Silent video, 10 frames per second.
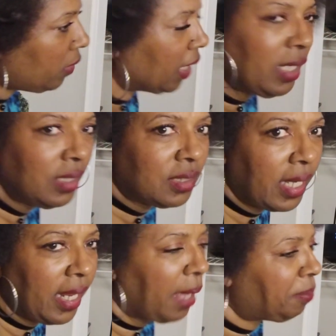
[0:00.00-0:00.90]
he didn't
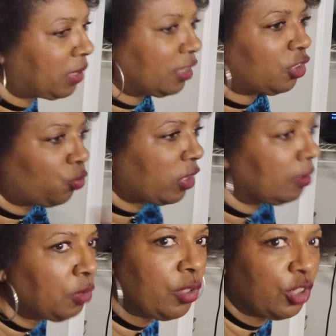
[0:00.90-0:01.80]
say that, but this is what the
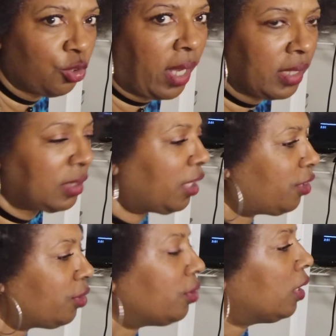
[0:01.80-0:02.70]
moon is trying to tell
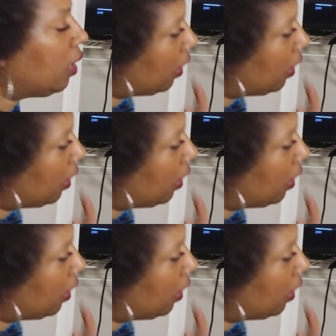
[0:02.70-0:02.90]
you.